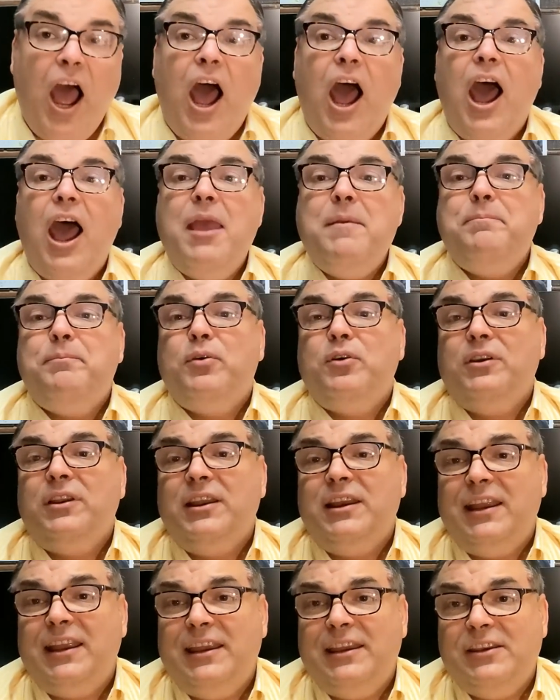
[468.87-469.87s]
I put
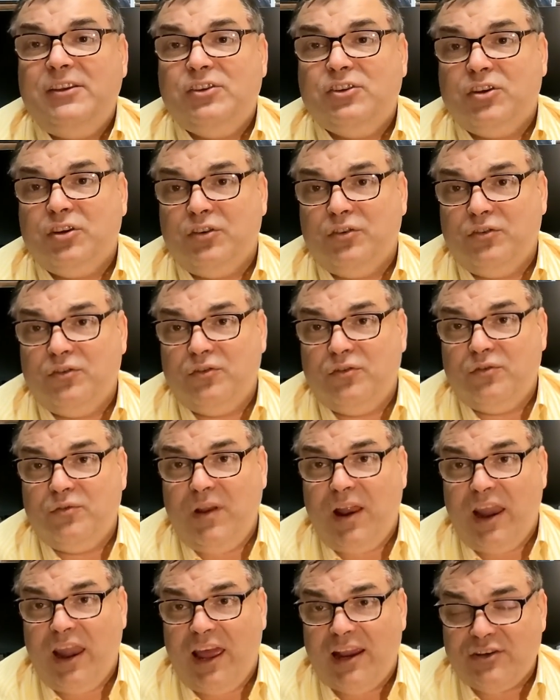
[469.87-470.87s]
it into
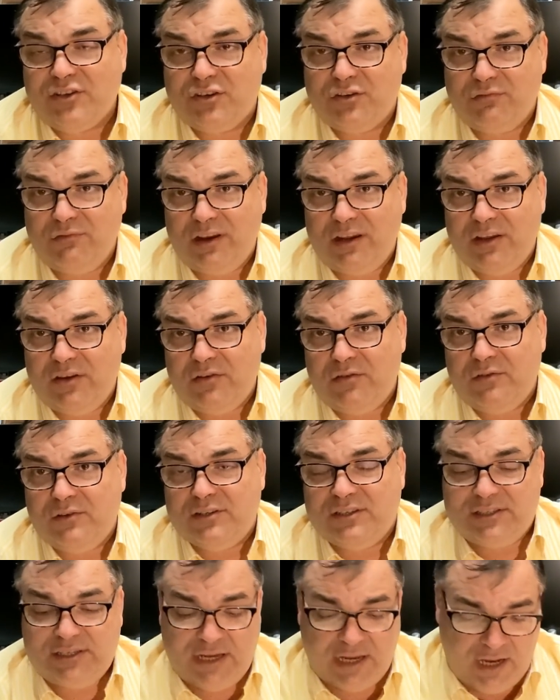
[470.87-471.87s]
luxury
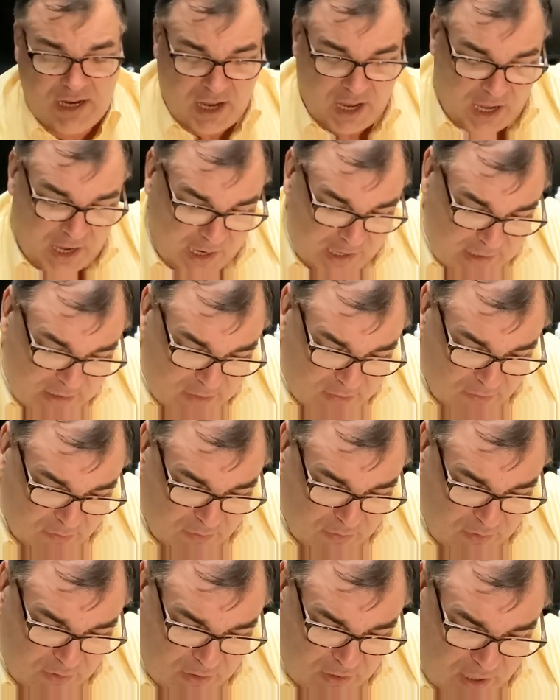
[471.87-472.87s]
goods. See, I
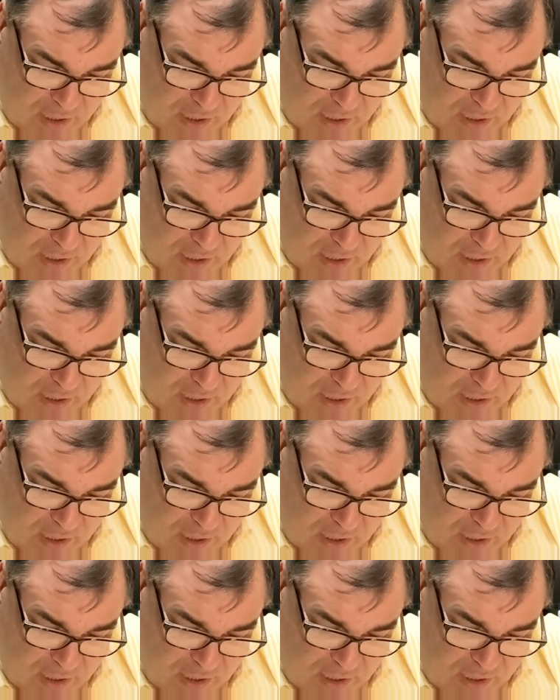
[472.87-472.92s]
thought, you